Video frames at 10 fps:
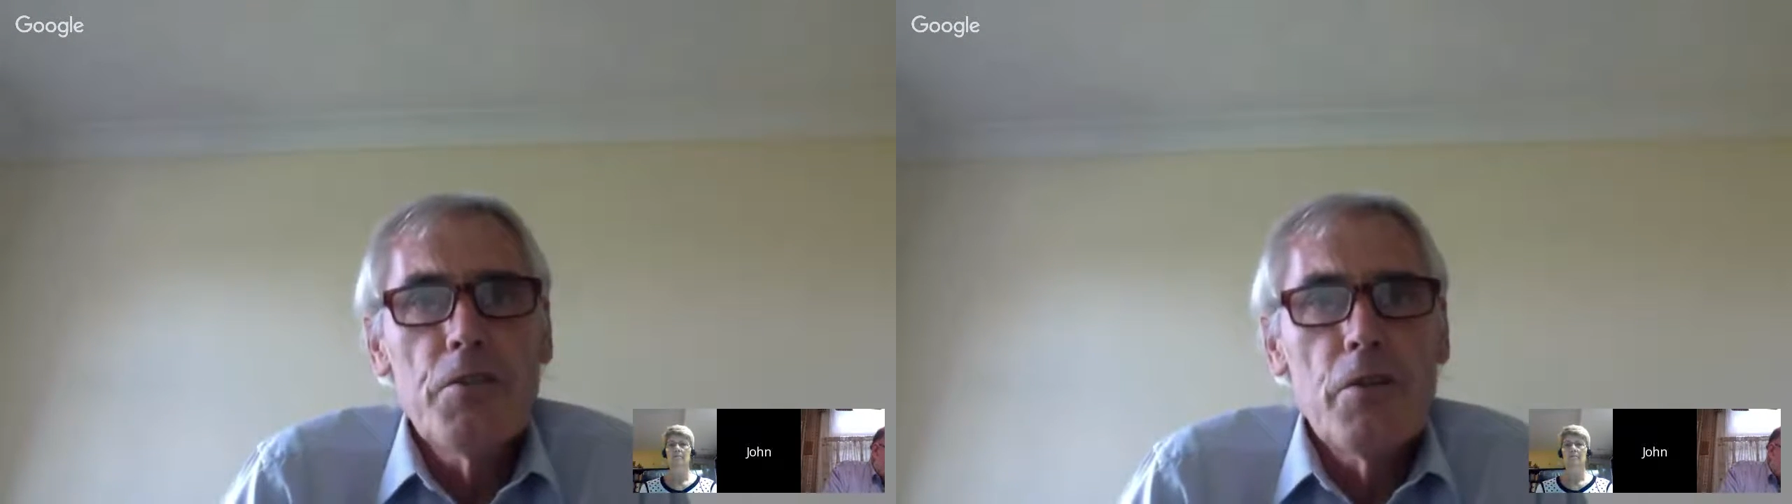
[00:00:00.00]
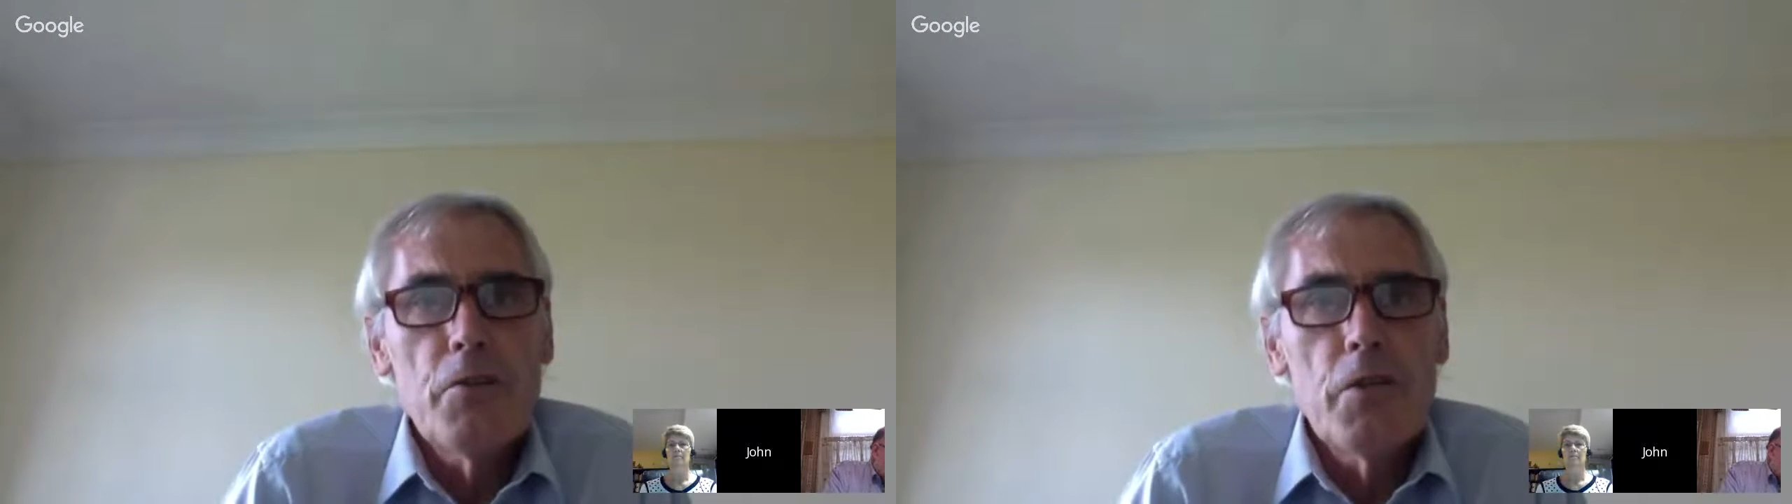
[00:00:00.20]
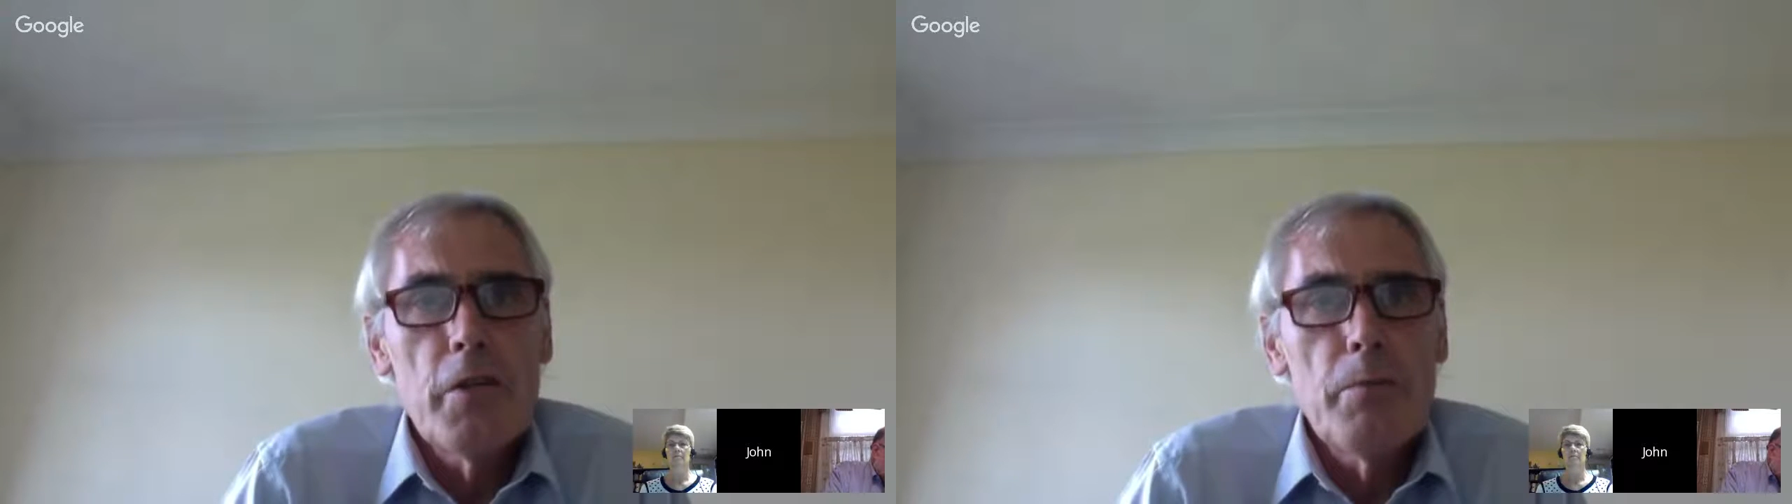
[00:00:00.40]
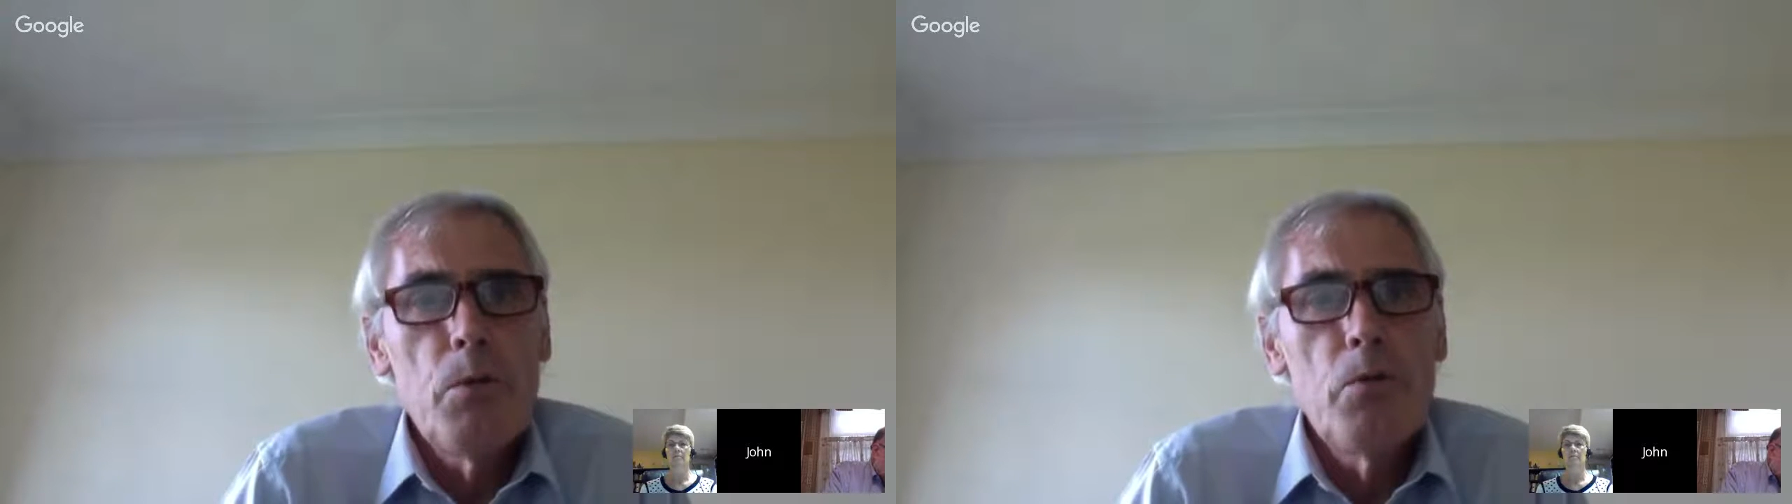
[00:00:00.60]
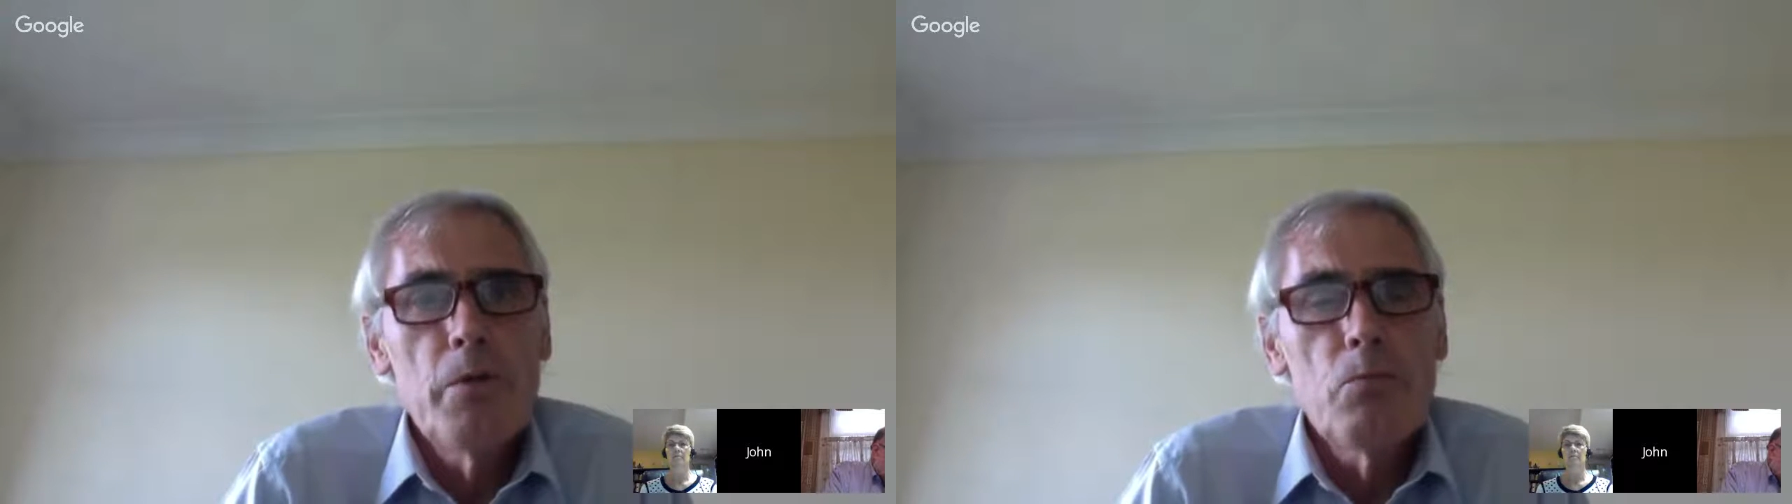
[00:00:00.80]
to the
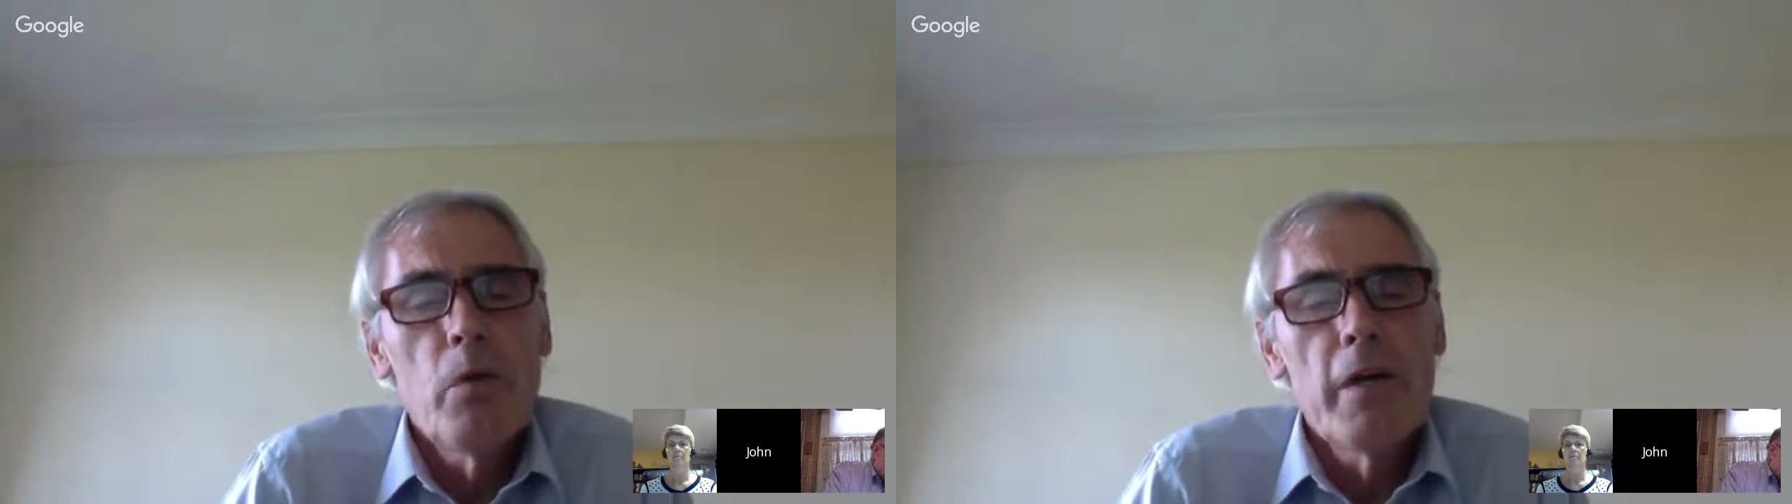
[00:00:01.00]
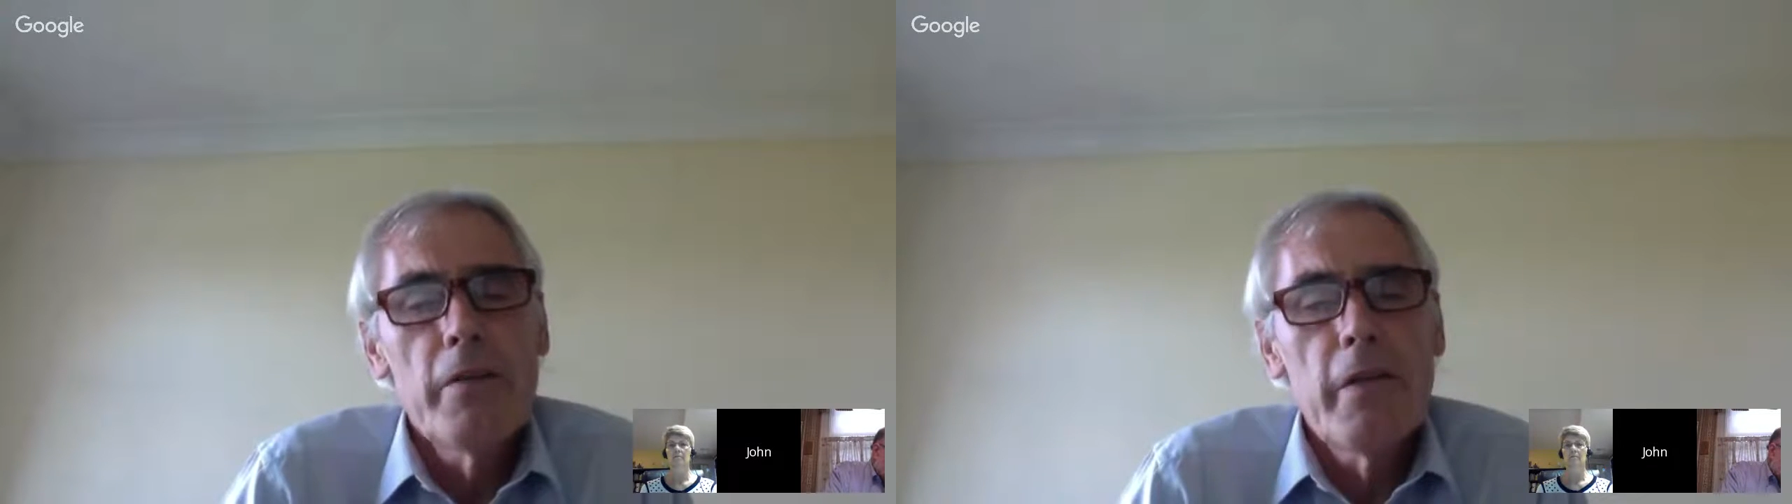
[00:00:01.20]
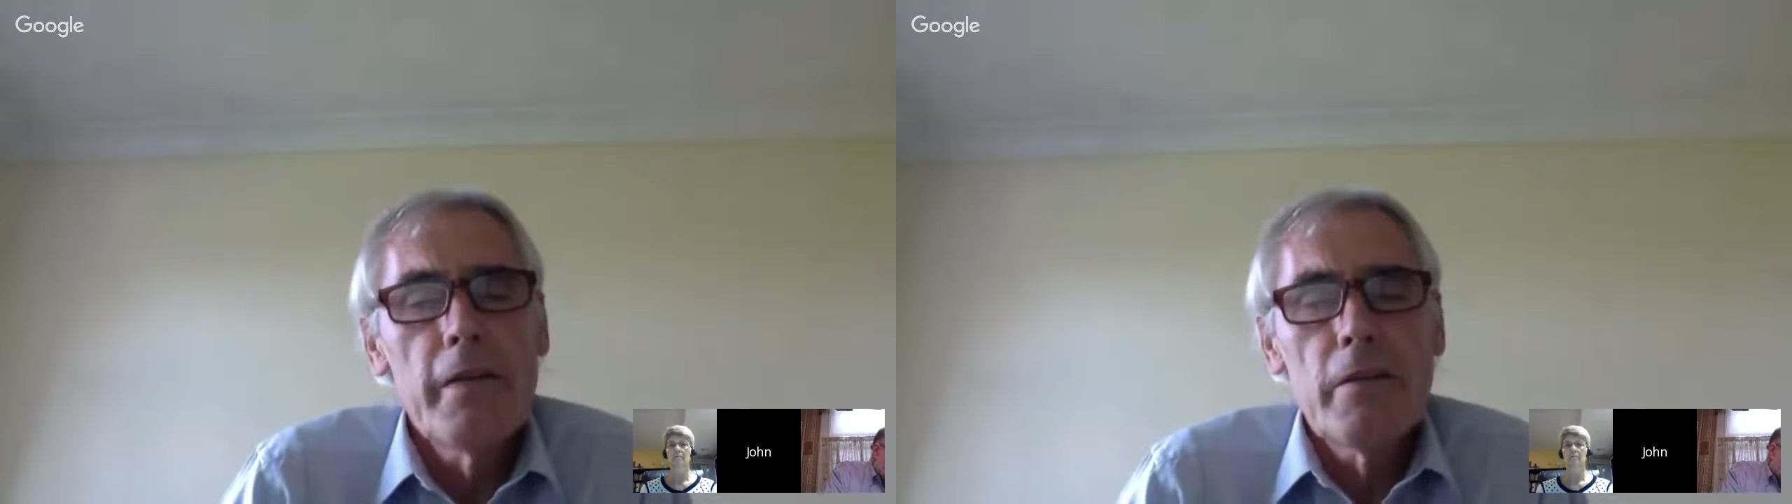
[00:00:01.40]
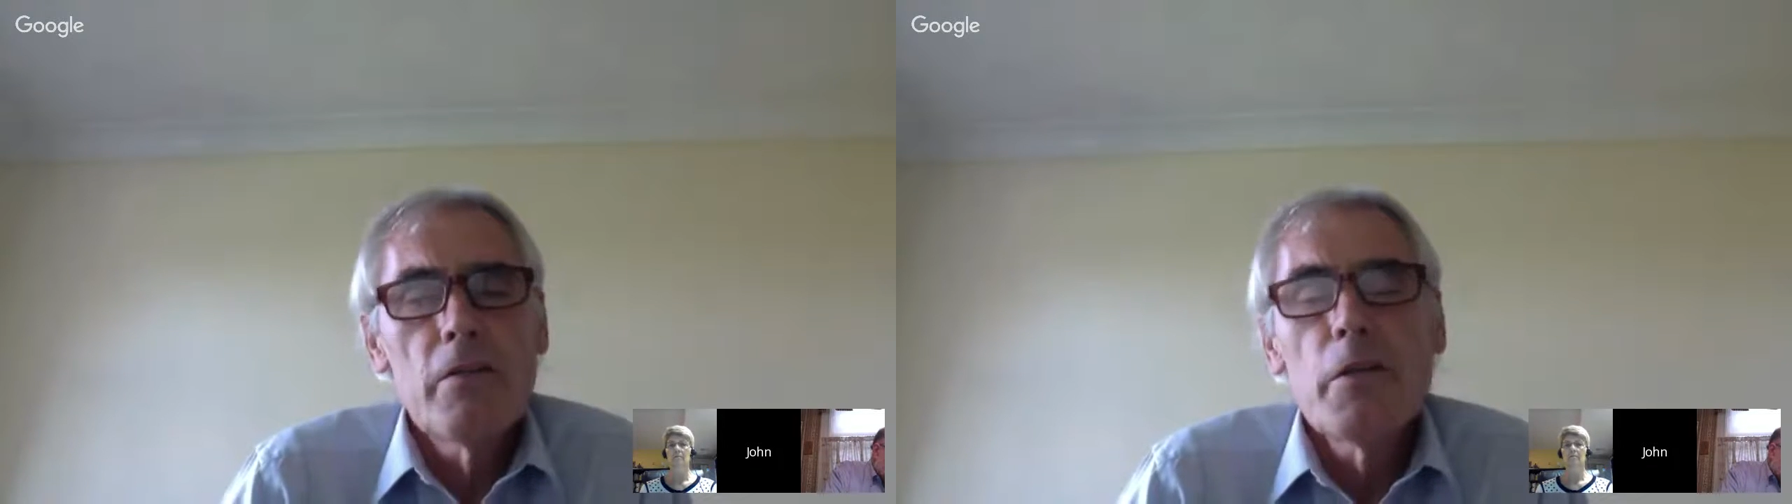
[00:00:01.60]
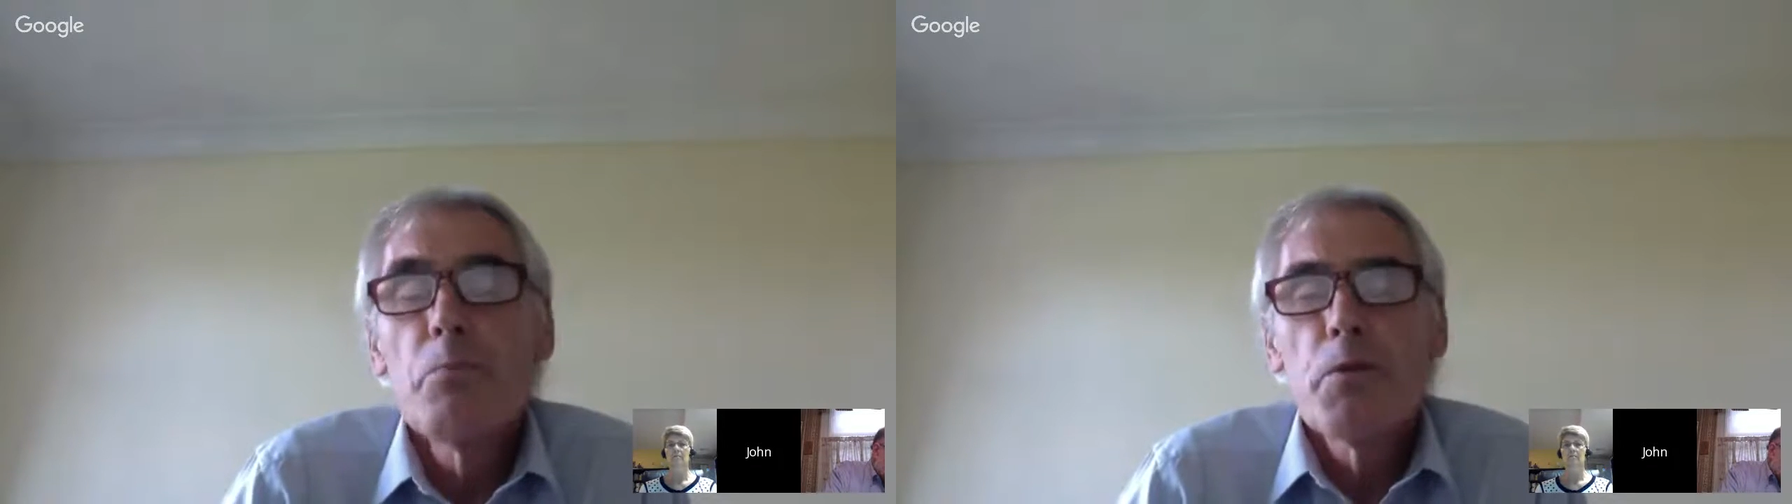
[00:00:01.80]
point where they can computer